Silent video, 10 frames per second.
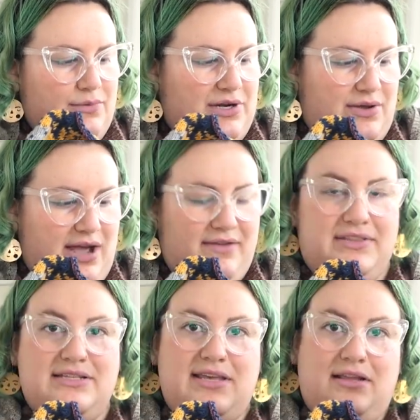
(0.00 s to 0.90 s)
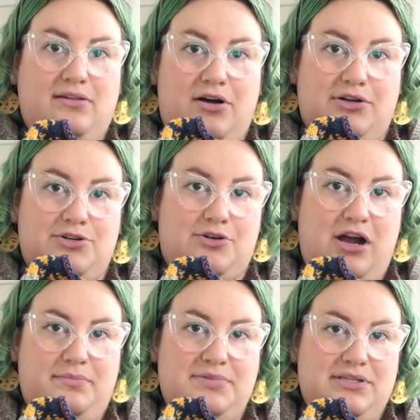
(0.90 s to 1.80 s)
when you have these like long
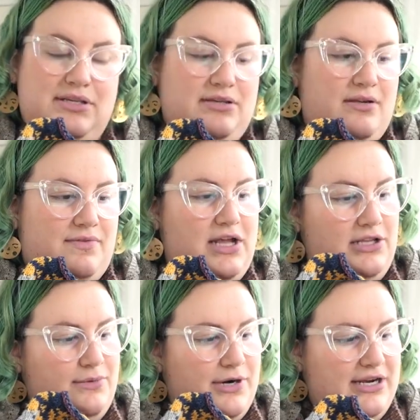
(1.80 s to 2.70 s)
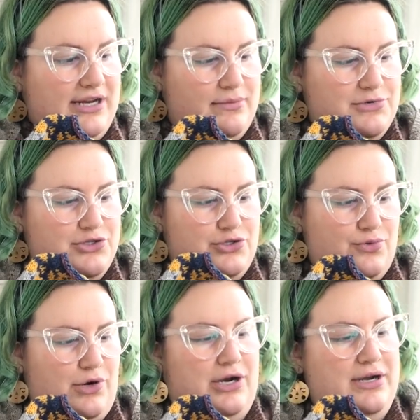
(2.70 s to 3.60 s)
drops of color work, and I'm
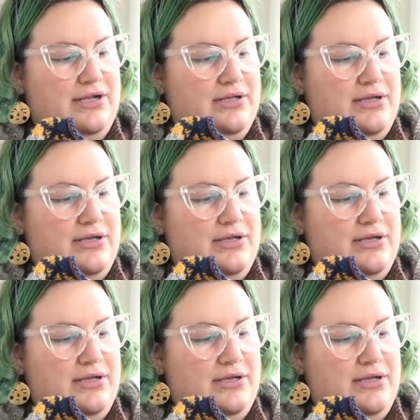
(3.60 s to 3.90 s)
sure